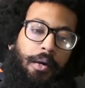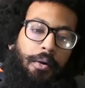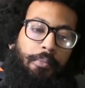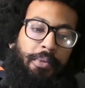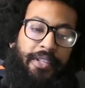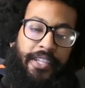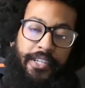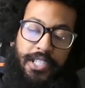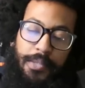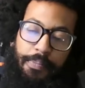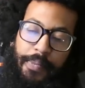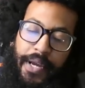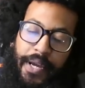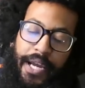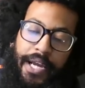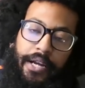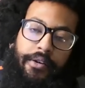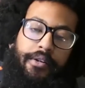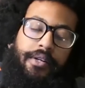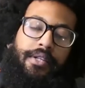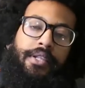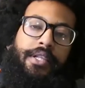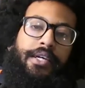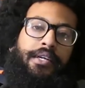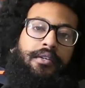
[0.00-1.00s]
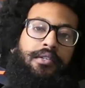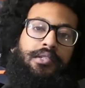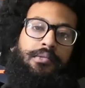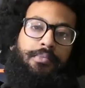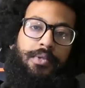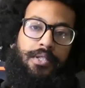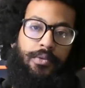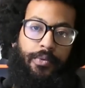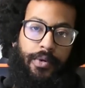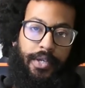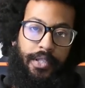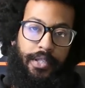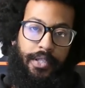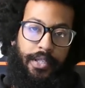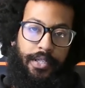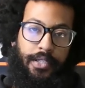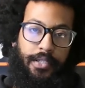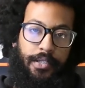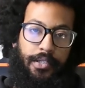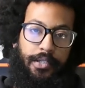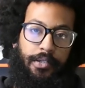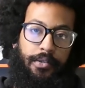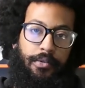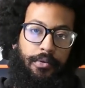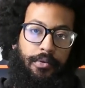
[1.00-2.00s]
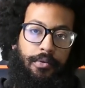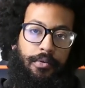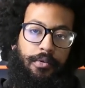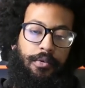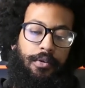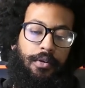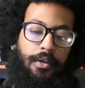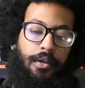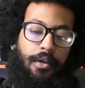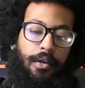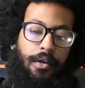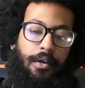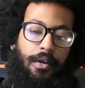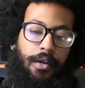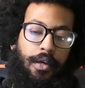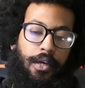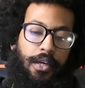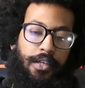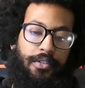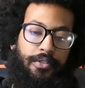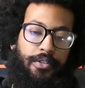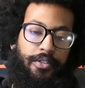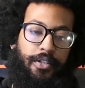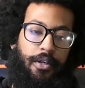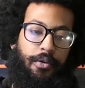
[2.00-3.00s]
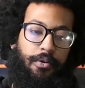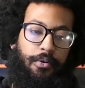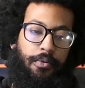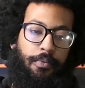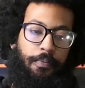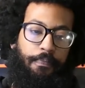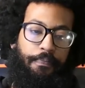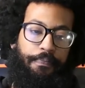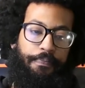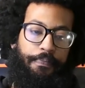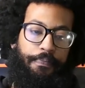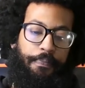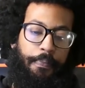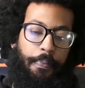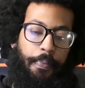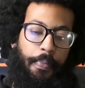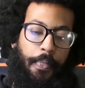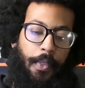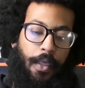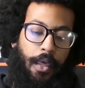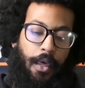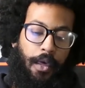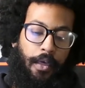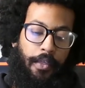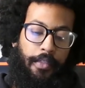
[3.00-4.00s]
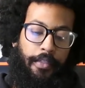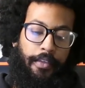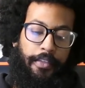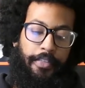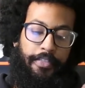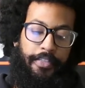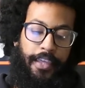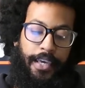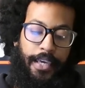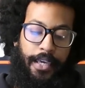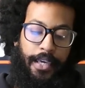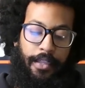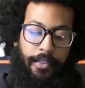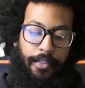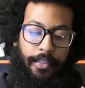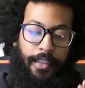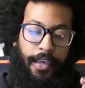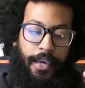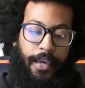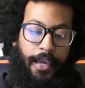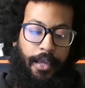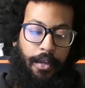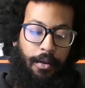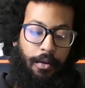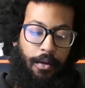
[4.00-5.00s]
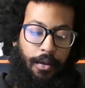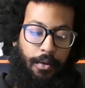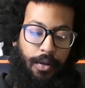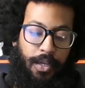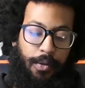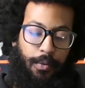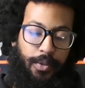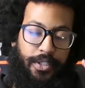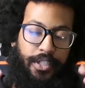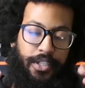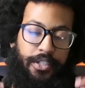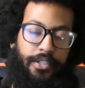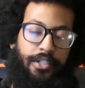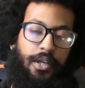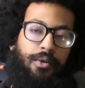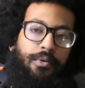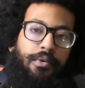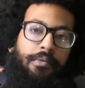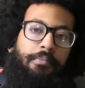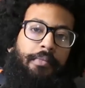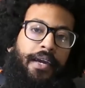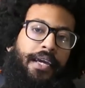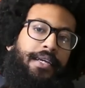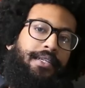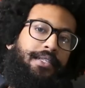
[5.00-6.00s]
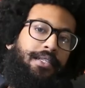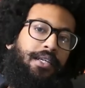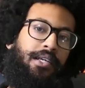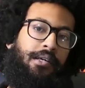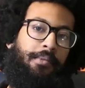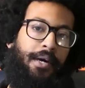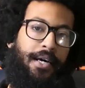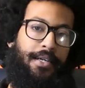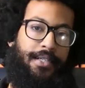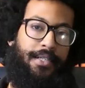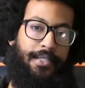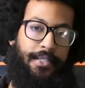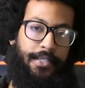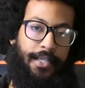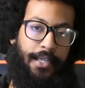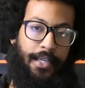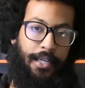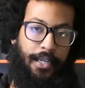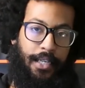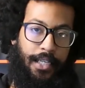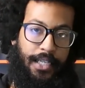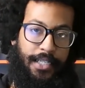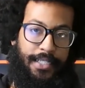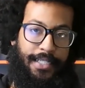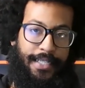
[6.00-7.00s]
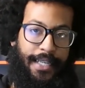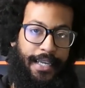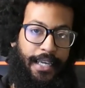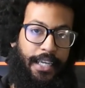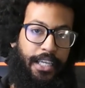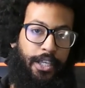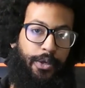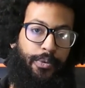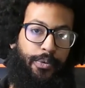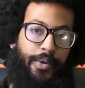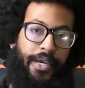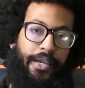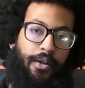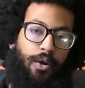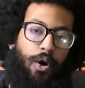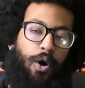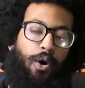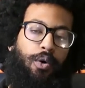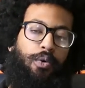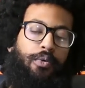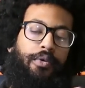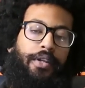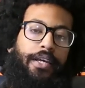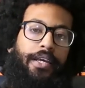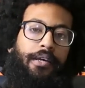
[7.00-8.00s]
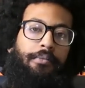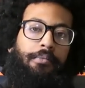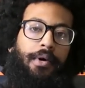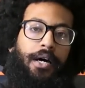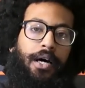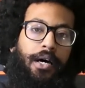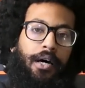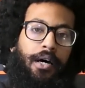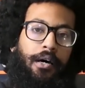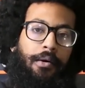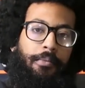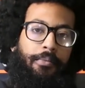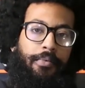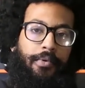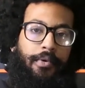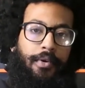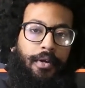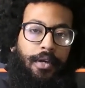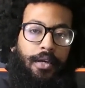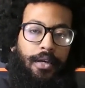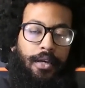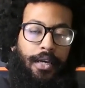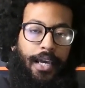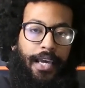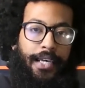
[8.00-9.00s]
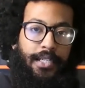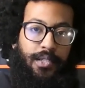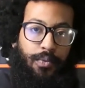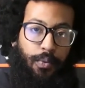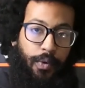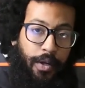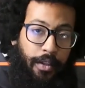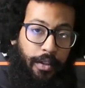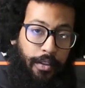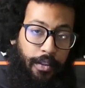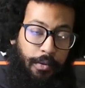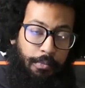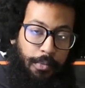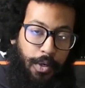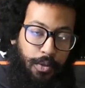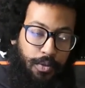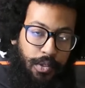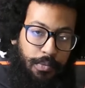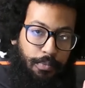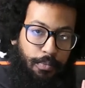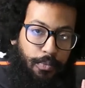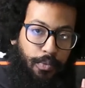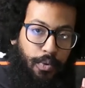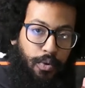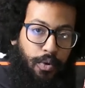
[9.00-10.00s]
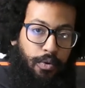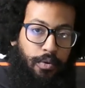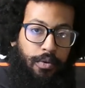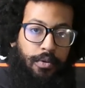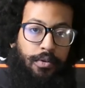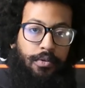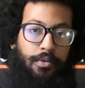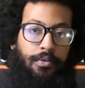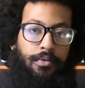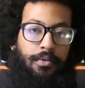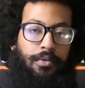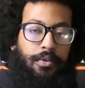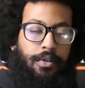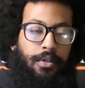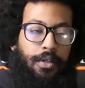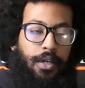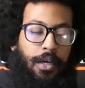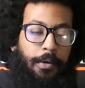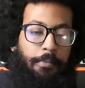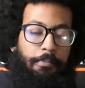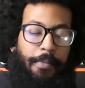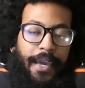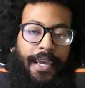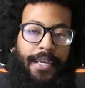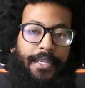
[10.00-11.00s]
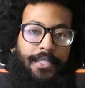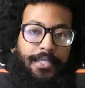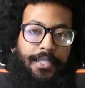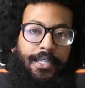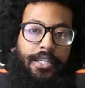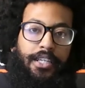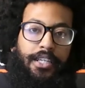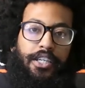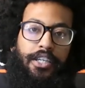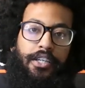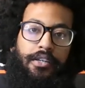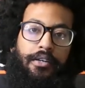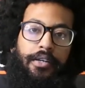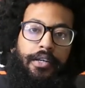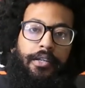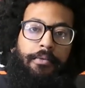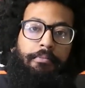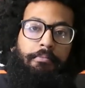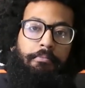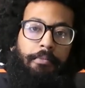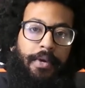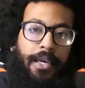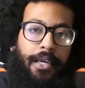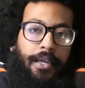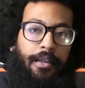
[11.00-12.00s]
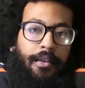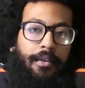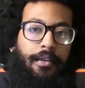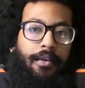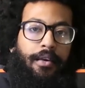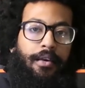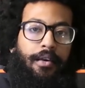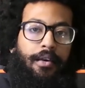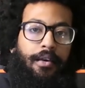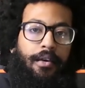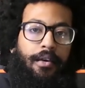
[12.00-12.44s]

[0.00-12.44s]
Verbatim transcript: But there's parallels between these two. So, the thing that was so amazing about Sidney is that you can hold him up as one of the most moral, amazing, good men.